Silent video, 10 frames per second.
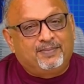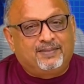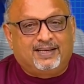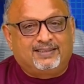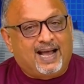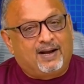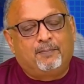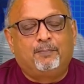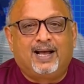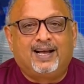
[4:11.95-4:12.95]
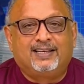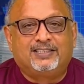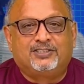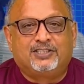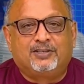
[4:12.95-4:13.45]
This Arab plan
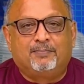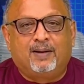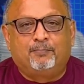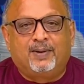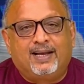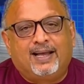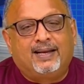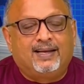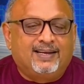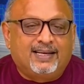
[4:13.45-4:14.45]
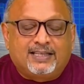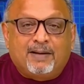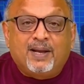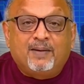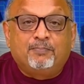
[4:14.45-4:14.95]
isn't just about money, it's
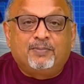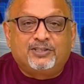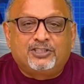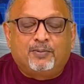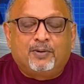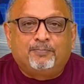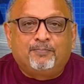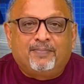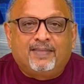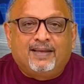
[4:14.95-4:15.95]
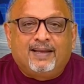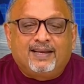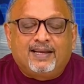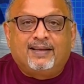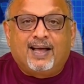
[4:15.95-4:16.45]
about principle.
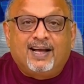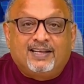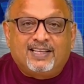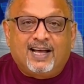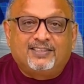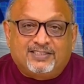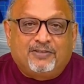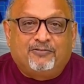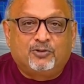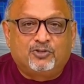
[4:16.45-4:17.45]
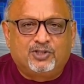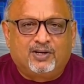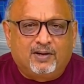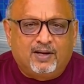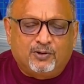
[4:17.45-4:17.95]
It ties Gaza's
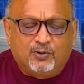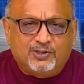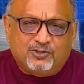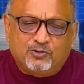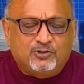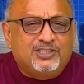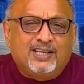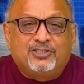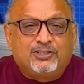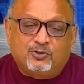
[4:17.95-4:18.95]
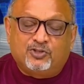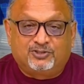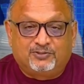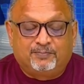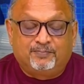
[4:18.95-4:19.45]
future to a two-state
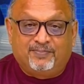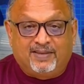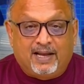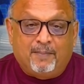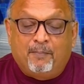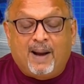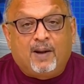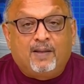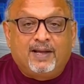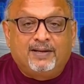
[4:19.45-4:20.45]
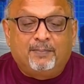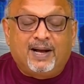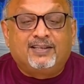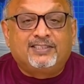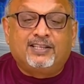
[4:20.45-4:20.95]
solution, empowering the
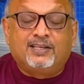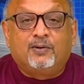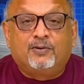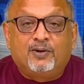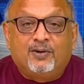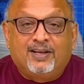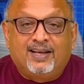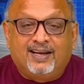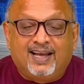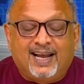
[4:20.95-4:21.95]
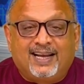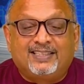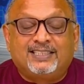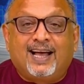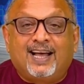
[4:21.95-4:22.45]
Palestinian Authority and
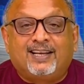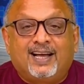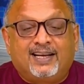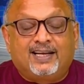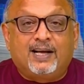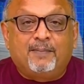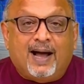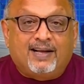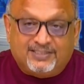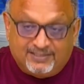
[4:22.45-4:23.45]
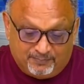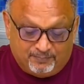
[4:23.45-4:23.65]
sidelining Hamas.